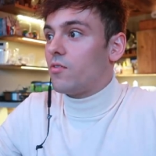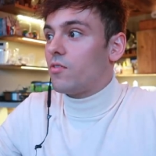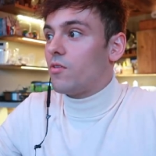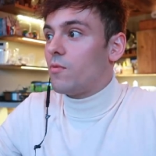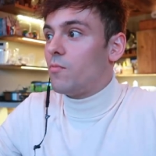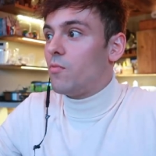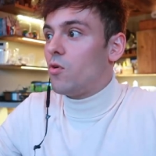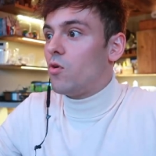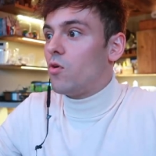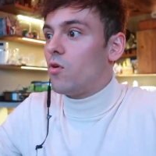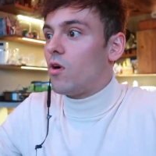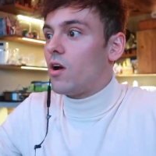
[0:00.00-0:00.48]
the
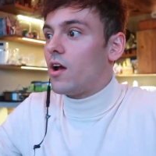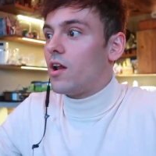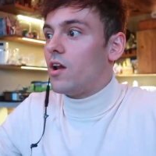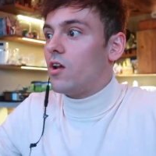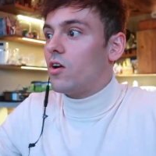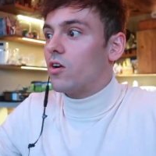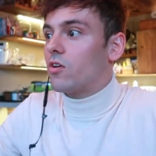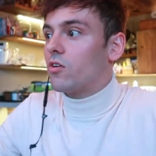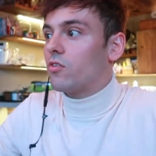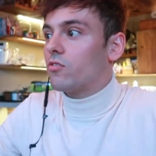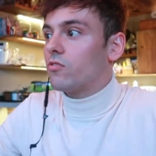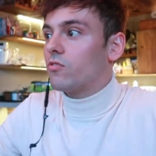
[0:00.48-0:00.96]
more I
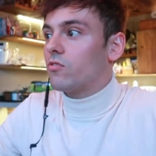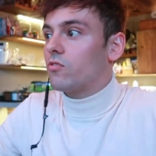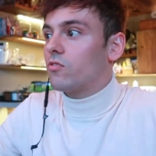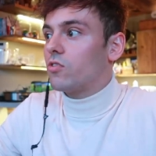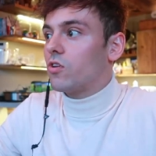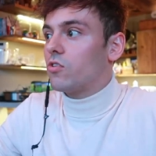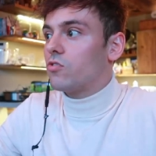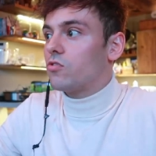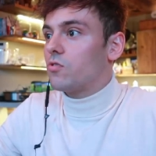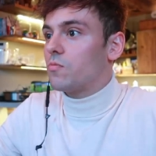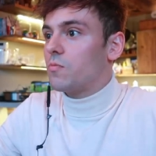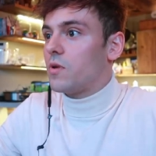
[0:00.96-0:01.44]
look on
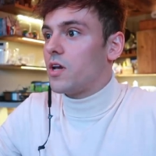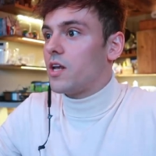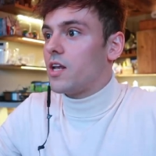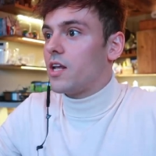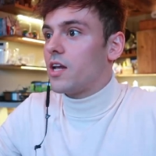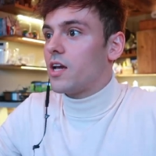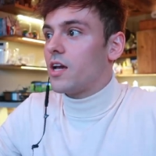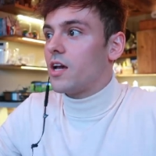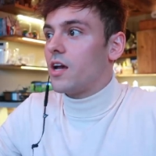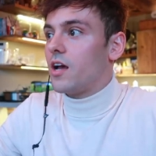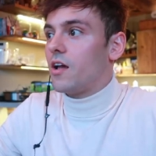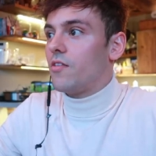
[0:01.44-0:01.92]
social
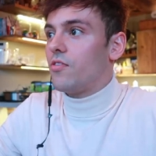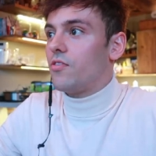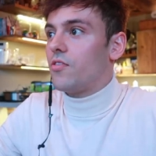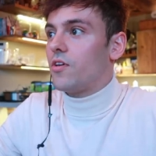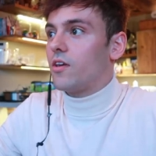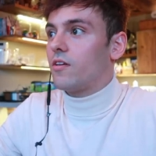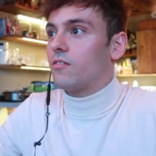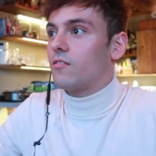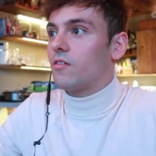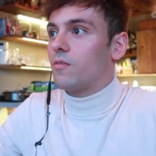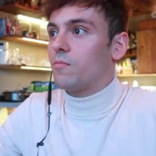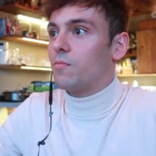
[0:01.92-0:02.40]
media and
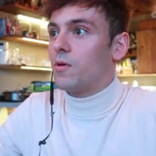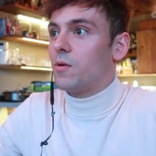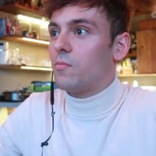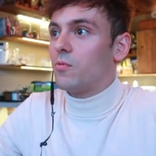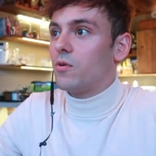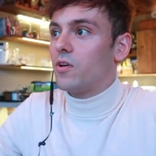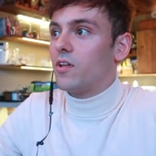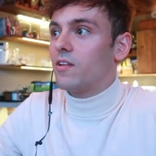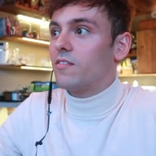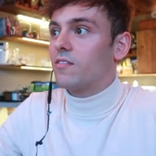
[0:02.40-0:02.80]
things that people,